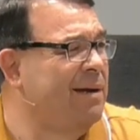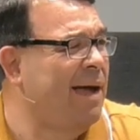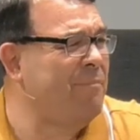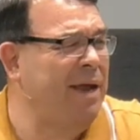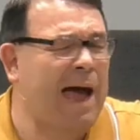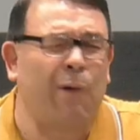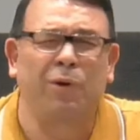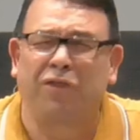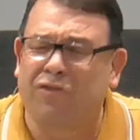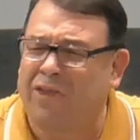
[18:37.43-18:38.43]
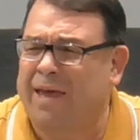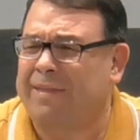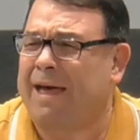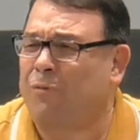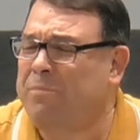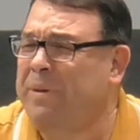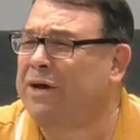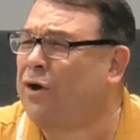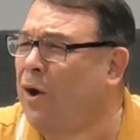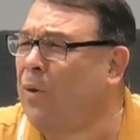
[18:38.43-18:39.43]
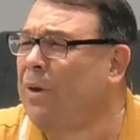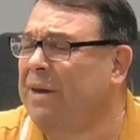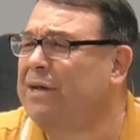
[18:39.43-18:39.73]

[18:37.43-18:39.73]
I mean, I would think that would be a goal in